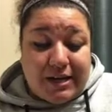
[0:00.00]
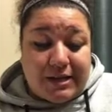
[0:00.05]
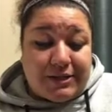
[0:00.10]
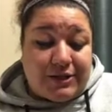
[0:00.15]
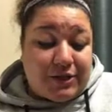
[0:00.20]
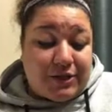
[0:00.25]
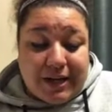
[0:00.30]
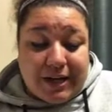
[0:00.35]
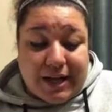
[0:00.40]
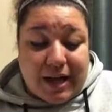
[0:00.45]
it's
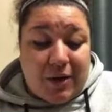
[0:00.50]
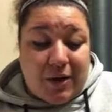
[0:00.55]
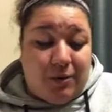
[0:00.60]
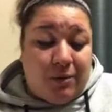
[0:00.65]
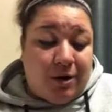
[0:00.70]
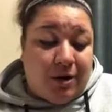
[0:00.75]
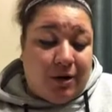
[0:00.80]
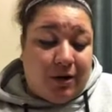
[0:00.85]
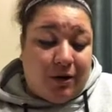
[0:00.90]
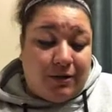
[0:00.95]
just like at
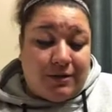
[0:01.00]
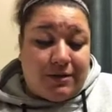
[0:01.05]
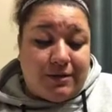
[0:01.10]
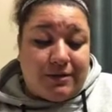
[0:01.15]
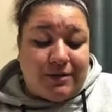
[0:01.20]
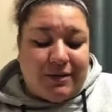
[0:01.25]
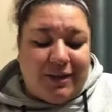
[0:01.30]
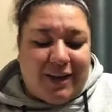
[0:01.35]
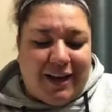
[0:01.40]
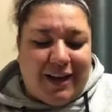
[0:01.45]
Worlds.
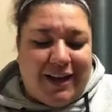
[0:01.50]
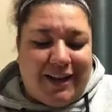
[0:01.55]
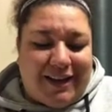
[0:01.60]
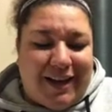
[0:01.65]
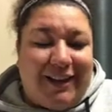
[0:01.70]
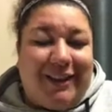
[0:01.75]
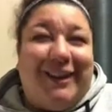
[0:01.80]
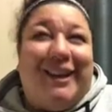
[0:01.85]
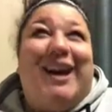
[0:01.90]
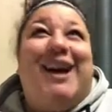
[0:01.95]
Like I
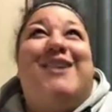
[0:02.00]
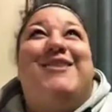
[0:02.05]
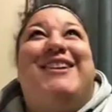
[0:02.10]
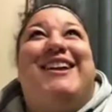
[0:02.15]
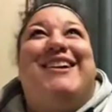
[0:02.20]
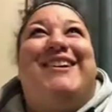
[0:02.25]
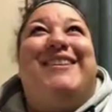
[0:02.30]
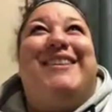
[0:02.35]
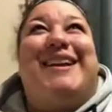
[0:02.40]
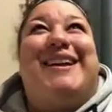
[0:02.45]
loved
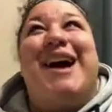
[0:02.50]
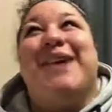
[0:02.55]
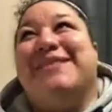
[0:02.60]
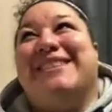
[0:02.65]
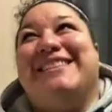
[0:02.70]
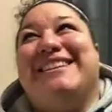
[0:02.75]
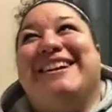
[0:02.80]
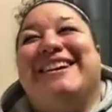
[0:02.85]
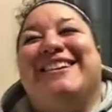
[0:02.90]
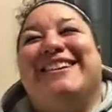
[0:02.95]
hearing the
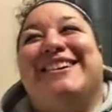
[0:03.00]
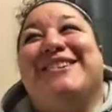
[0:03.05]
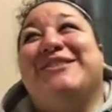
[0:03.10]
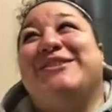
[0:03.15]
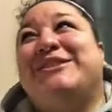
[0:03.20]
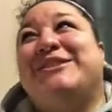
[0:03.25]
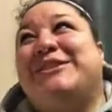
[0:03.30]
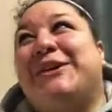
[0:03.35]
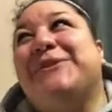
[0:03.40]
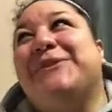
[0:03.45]
commentary; it
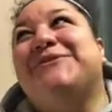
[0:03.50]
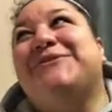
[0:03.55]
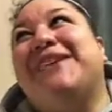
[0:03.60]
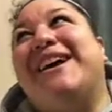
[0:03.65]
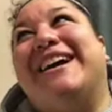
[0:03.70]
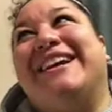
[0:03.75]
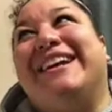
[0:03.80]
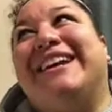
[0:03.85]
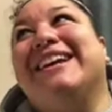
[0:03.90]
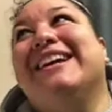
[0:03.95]
was so
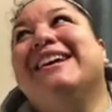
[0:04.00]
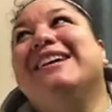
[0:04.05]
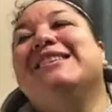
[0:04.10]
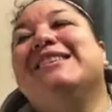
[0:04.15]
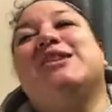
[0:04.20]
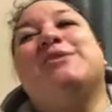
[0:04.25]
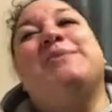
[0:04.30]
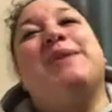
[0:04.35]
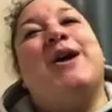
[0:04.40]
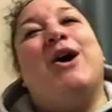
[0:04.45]
funny.
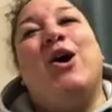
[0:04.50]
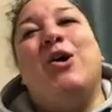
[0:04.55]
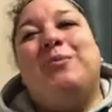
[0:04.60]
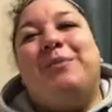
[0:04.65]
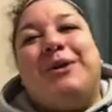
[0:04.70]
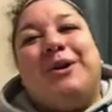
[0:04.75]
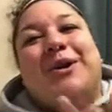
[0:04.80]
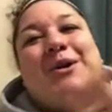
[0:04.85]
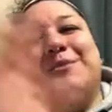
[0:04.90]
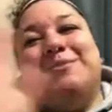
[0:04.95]
So my
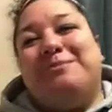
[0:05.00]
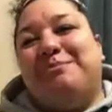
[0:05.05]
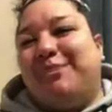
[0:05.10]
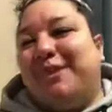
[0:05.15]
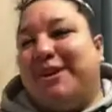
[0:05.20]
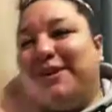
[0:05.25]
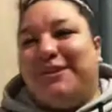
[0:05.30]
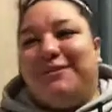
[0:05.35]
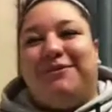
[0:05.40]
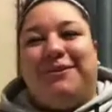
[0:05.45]
opener,
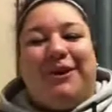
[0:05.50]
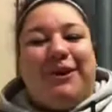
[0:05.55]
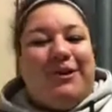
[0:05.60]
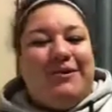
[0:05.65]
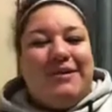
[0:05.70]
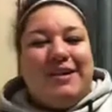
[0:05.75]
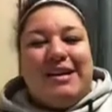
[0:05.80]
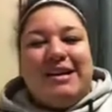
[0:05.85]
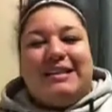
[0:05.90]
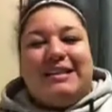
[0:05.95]
beautiful.
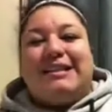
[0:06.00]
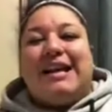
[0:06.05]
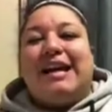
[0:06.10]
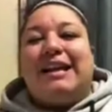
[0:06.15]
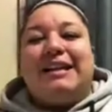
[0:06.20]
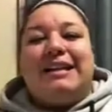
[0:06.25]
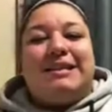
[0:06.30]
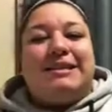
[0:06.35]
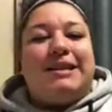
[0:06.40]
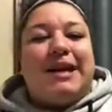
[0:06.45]

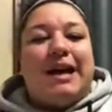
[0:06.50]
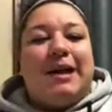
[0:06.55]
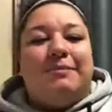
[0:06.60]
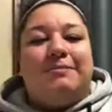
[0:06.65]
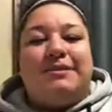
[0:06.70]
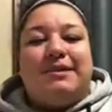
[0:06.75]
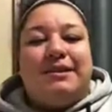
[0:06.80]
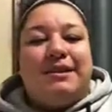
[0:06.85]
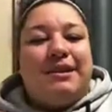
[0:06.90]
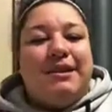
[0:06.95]
Second
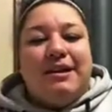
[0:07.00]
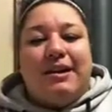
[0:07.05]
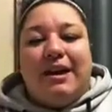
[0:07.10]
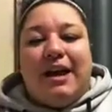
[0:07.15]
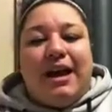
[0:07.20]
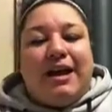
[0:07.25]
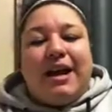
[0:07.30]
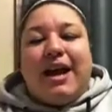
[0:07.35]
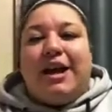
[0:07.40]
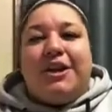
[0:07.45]
attempt,
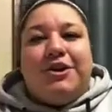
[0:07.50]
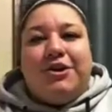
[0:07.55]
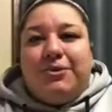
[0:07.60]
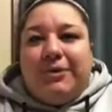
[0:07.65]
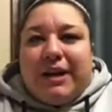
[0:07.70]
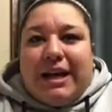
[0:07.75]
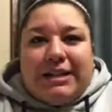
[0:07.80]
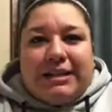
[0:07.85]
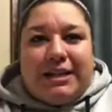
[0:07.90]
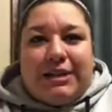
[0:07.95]
I knew
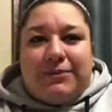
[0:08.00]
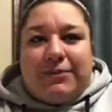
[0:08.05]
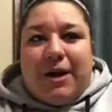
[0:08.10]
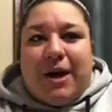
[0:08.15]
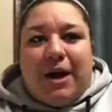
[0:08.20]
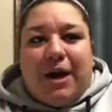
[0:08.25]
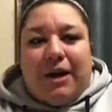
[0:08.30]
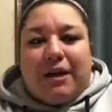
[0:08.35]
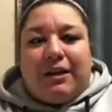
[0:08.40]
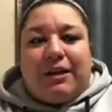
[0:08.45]
what I did
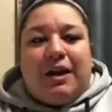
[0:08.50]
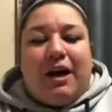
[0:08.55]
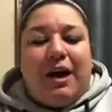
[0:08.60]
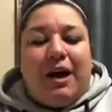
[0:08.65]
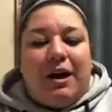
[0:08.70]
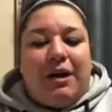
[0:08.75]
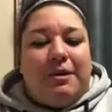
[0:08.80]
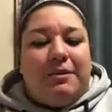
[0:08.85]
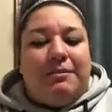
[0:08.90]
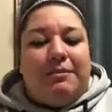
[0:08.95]
wrong.
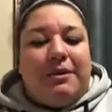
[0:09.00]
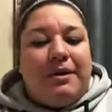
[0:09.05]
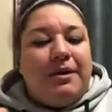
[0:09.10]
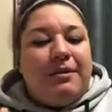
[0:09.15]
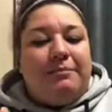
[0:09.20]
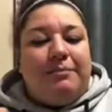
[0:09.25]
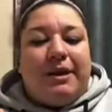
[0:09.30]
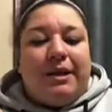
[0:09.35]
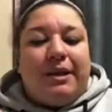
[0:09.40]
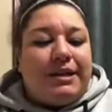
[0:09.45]

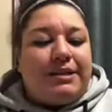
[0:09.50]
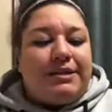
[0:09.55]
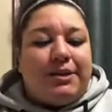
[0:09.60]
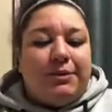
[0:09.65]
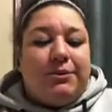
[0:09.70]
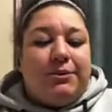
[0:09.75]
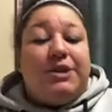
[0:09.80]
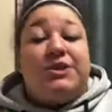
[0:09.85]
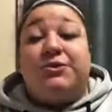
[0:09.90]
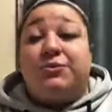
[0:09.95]
But like
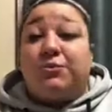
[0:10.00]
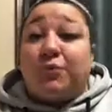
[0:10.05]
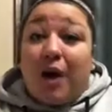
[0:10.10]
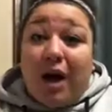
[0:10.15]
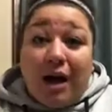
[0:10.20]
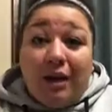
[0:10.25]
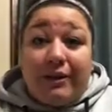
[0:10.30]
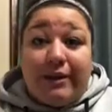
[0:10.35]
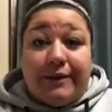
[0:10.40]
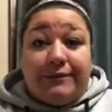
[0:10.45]
so when it's
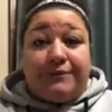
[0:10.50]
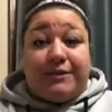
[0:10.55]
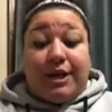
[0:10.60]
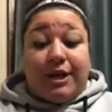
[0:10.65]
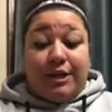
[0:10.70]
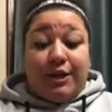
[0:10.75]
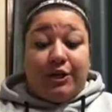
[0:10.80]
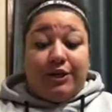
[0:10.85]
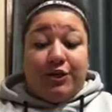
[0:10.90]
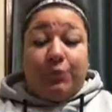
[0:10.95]
raw
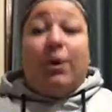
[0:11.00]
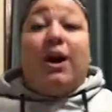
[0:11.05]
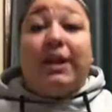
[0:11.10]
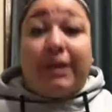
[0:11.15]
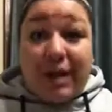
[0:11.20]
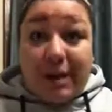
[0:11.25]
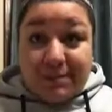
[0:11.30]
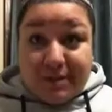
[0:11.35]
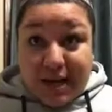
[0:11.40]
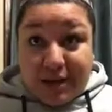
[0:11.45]
lifting, you want to
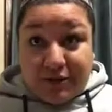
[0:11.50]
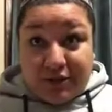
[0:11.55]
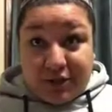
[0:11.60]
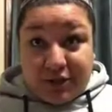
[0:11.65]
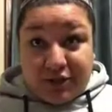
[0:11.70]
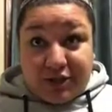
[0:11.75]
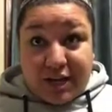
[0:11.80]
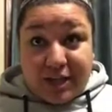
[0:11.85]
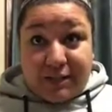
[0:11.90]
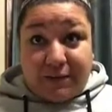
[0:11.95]
come down to your
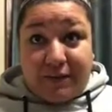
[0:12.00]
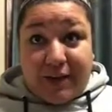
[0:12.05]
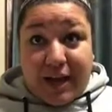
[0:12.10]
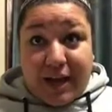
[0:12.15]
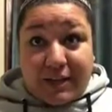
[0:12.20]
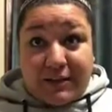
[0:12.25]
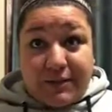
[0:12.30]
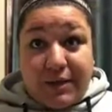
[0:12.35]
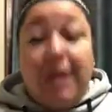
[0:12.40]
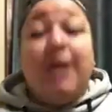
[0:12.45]
chest
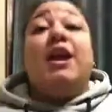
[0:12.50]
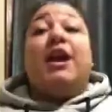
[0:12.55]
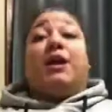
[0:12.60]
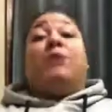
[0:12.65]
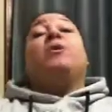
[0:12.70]
fast. You